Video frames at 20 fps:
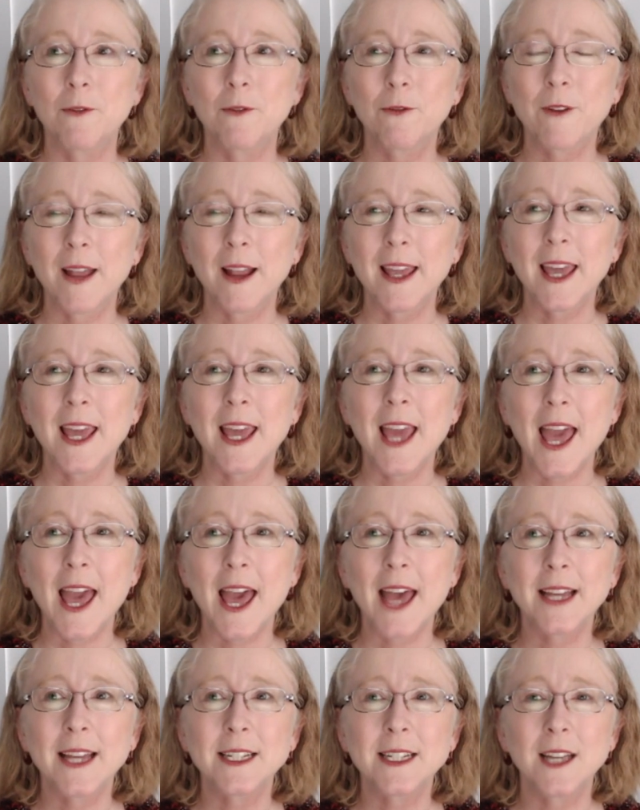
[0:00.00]
Frankie
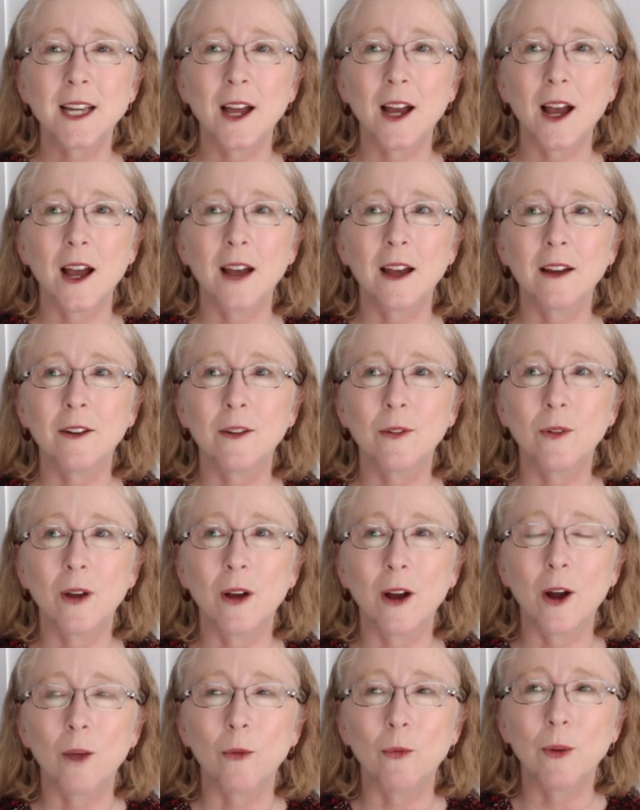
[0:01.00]
had
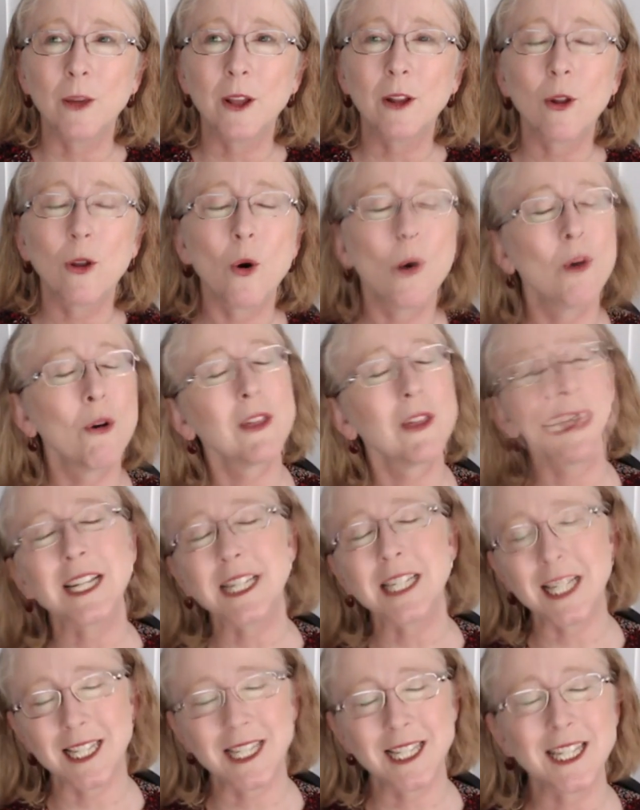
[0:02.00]
a real
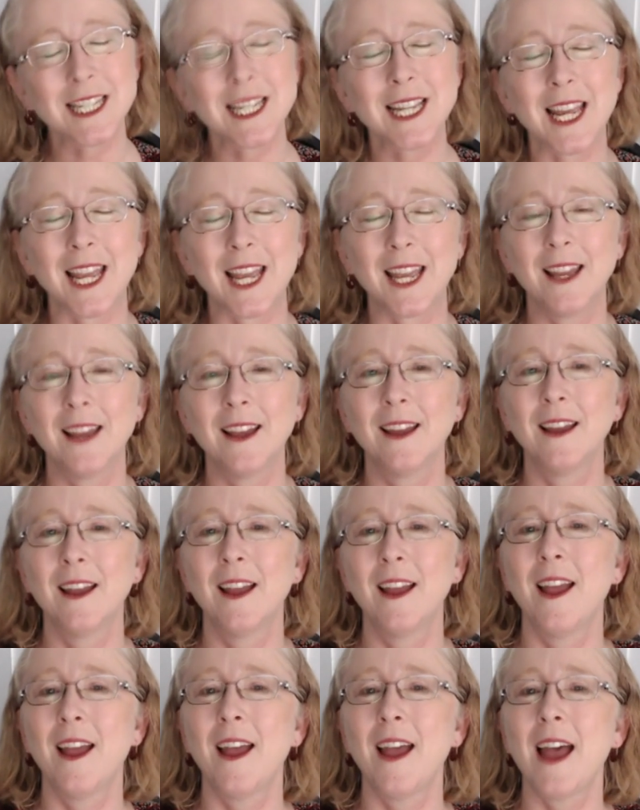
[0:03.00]
authenticity
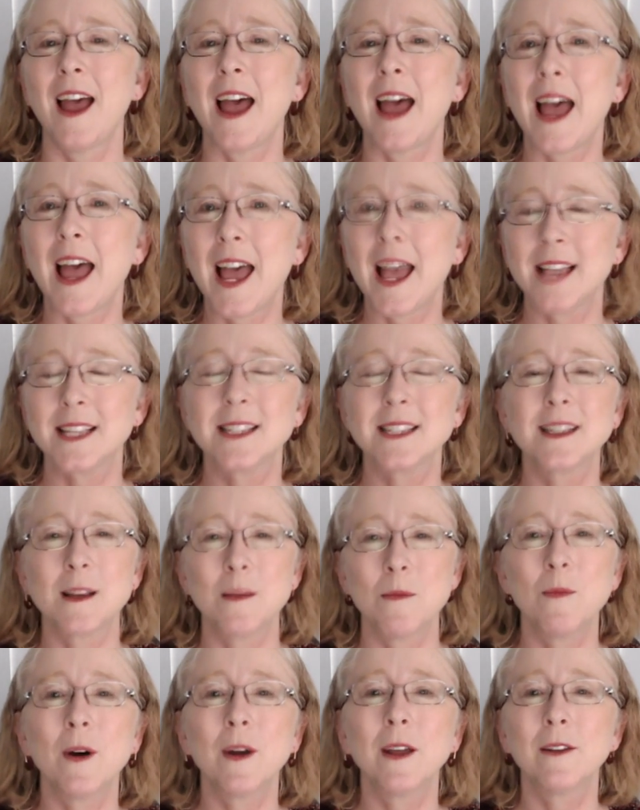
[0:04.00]
as
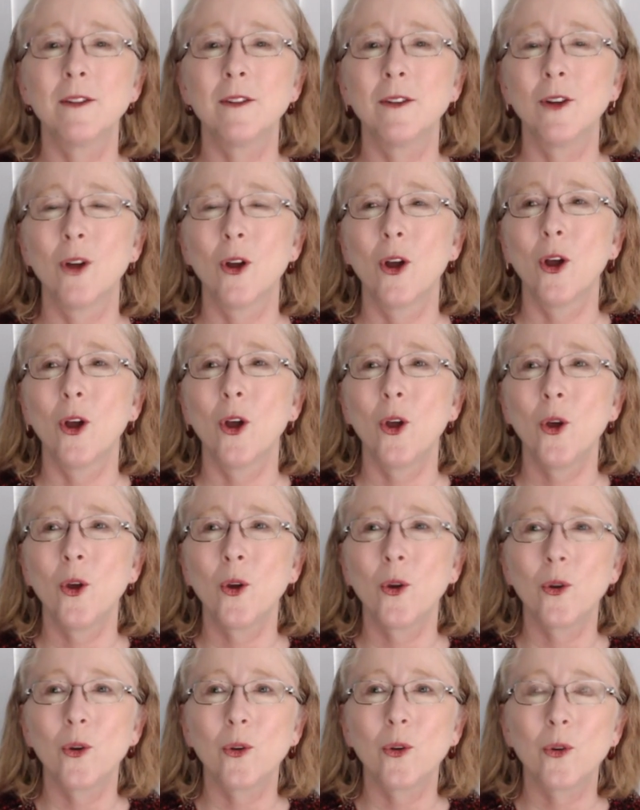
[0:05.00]
someone
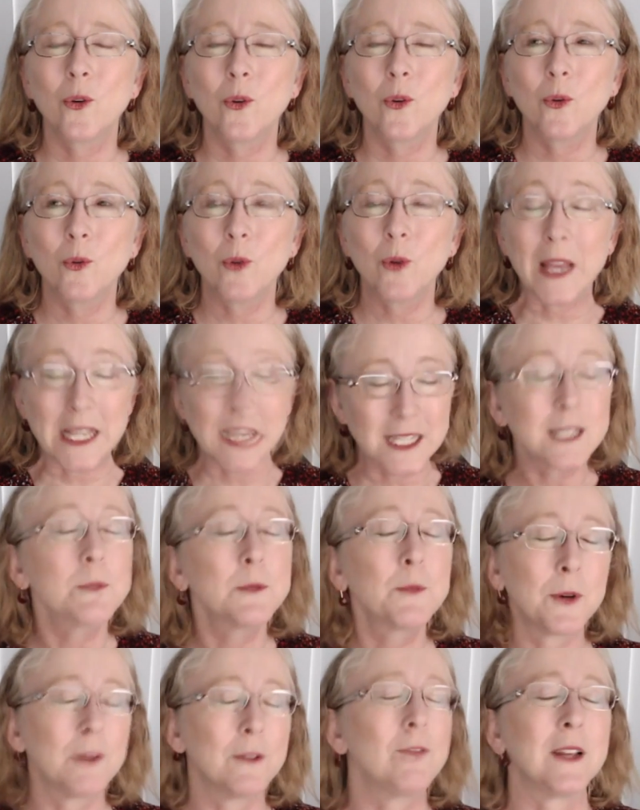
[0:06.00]
who
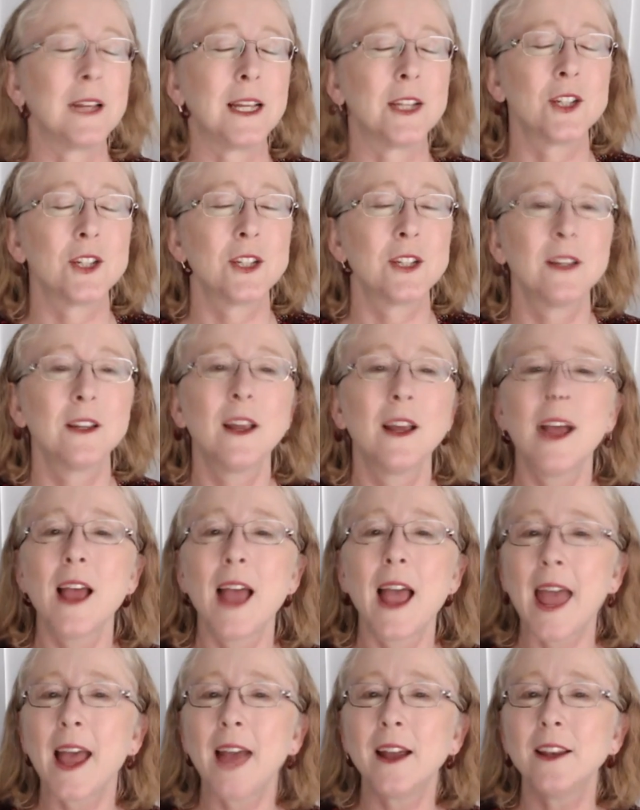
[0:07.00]
isn't privileged.
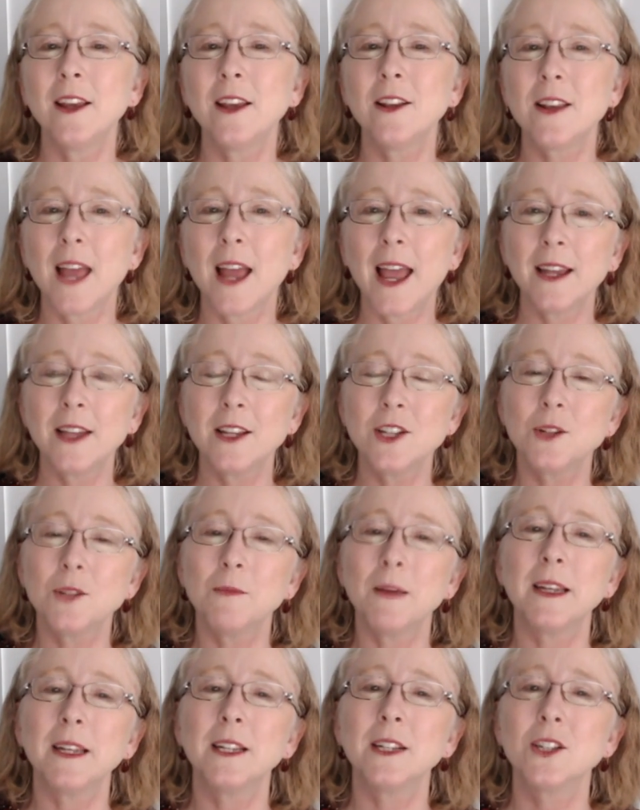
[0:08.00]
How did you
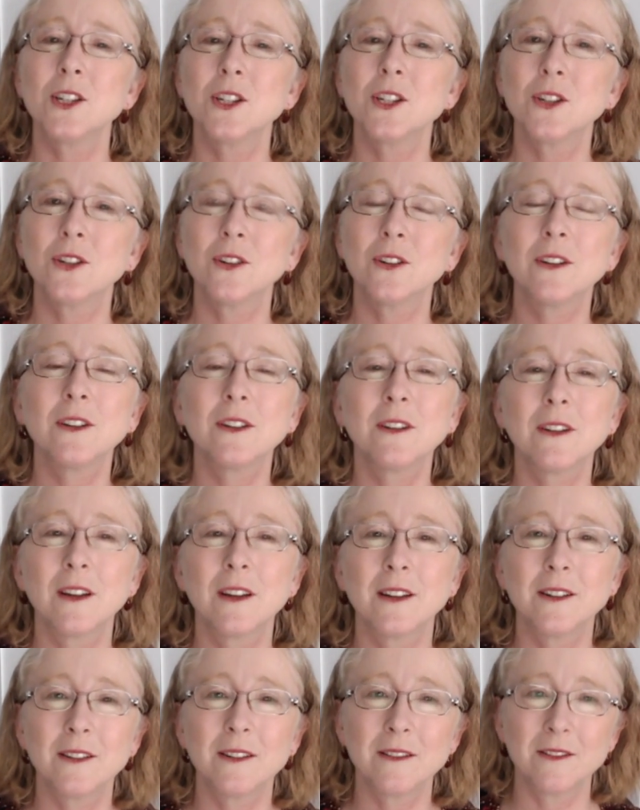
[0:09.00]
manage to
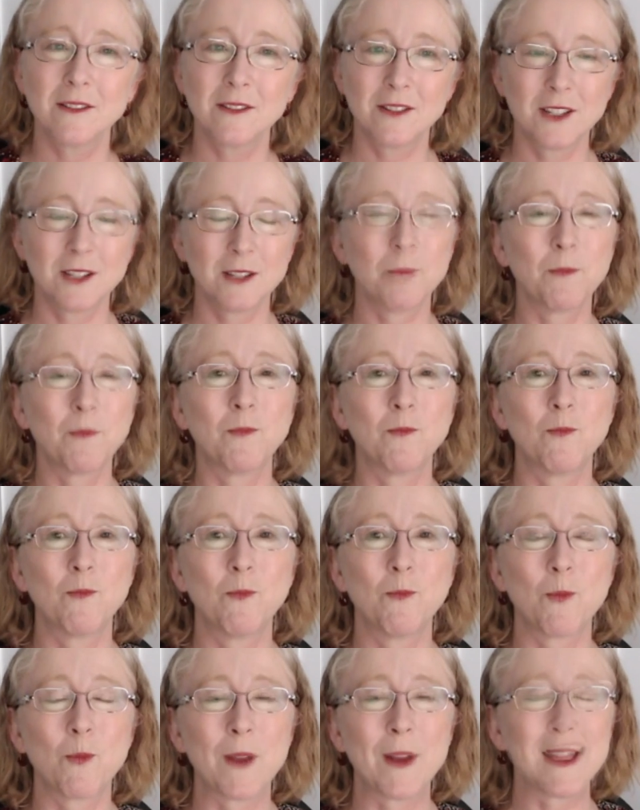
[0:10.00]

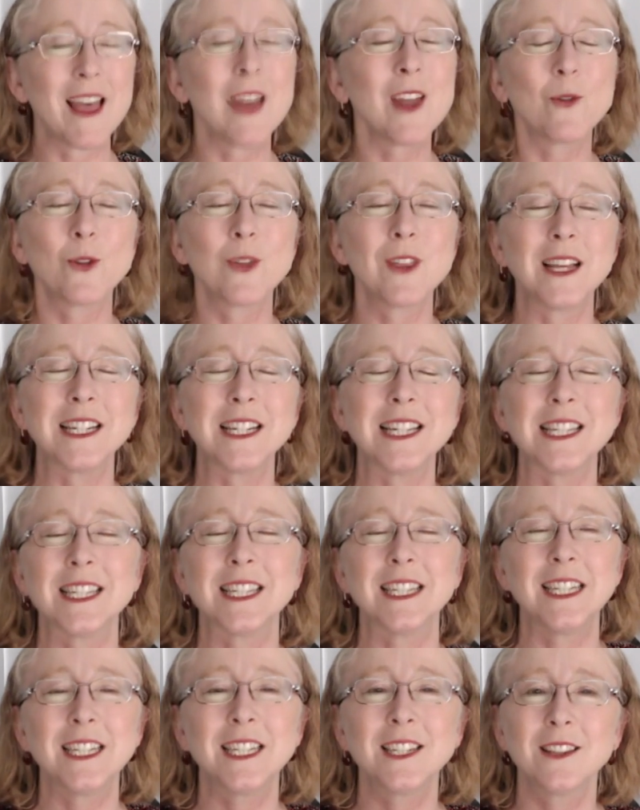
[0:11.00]
bring that
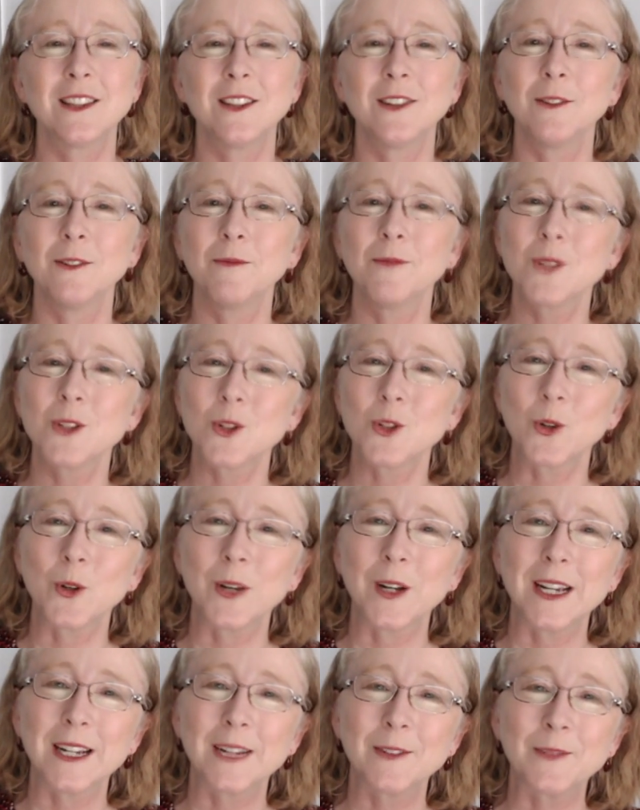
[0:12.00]
authenticity to the story?